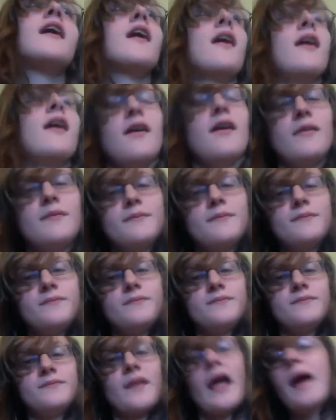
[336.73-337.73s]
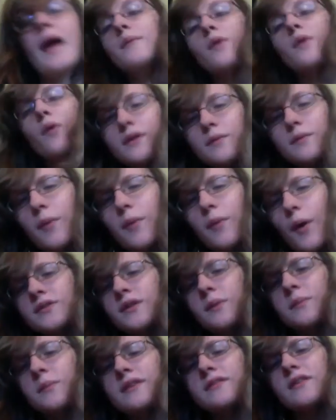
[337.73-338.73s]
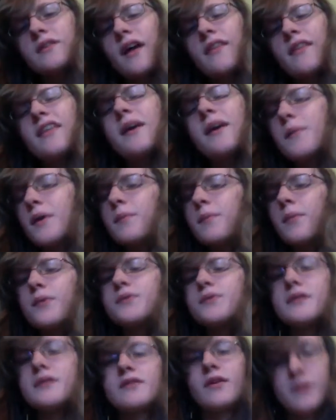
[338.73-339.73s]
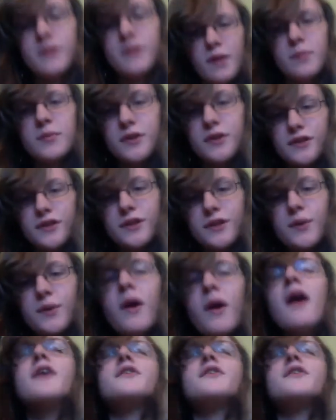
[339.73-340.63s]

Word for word: Um, I'm going to post some of this. I think I'm going to post this on Tumblr too.